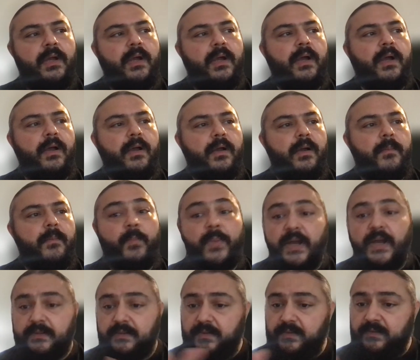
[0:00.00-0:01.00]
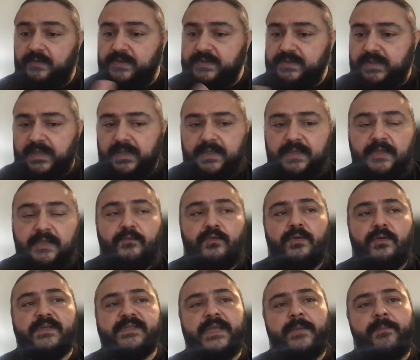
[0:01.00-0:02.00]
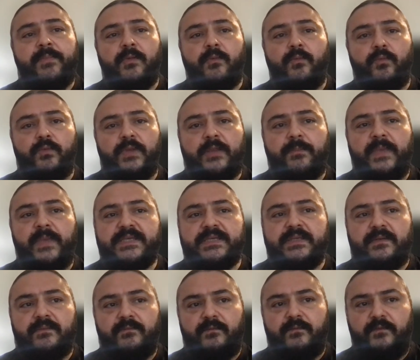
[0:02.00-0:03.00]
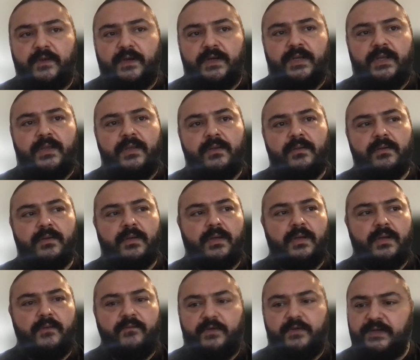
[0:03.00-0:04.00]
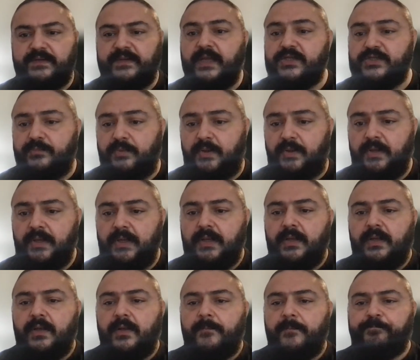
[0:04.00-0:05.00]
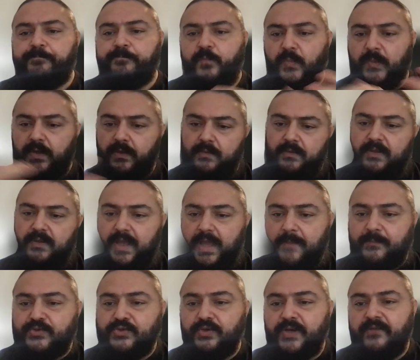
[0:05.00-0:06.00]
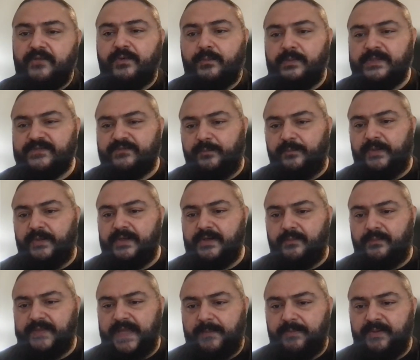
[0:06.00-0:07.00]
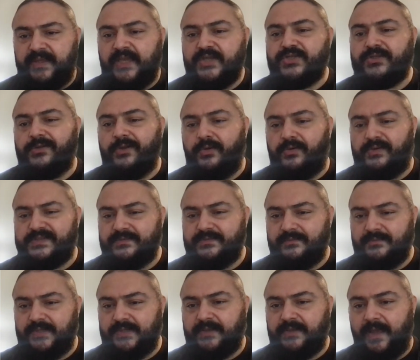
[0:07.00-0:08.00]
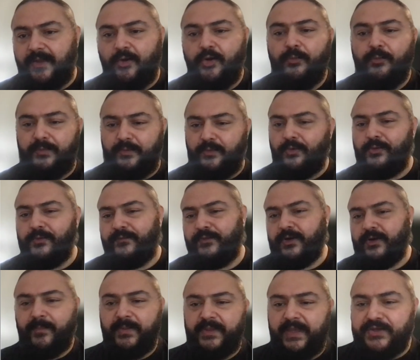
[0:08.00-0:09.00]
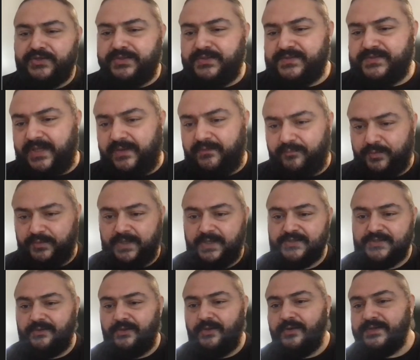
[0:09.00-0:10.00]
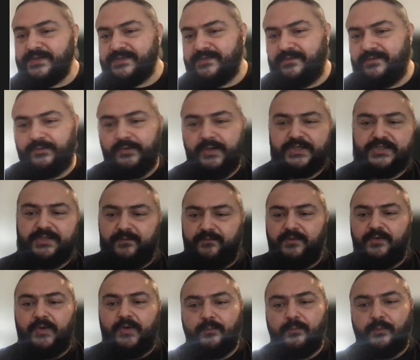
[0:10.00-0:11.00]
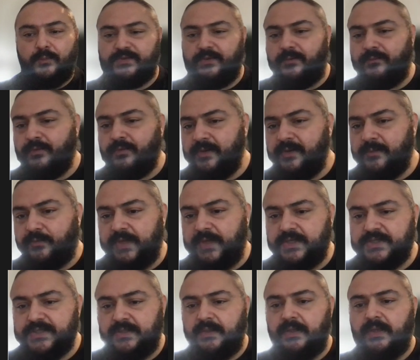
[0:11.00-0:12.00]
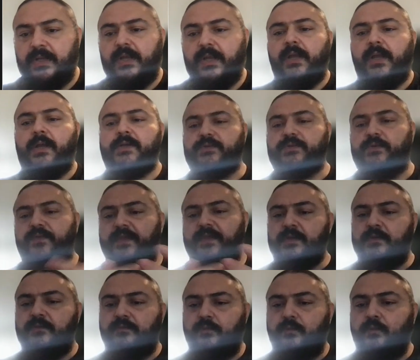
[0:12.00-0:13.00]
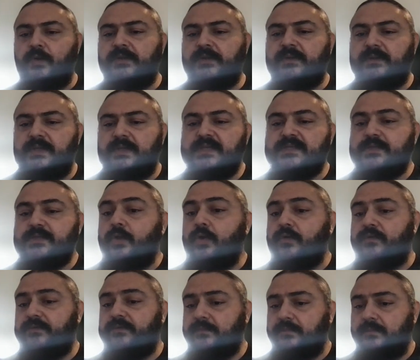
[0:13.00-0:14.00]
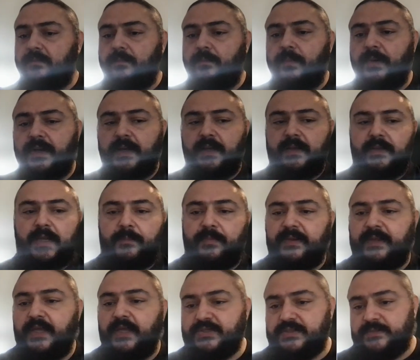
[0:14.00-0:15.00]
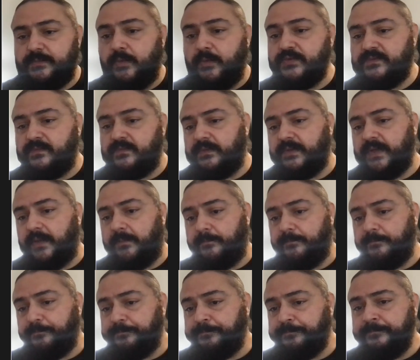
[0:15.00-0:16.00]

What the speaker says: but I can give you an example that makes it very, very tangible. I'm sure everyone is familiar with application logs, right? I hope all of your applications have production logs to actually figure out what's going on in production. So think of what is logged by applications most of the time.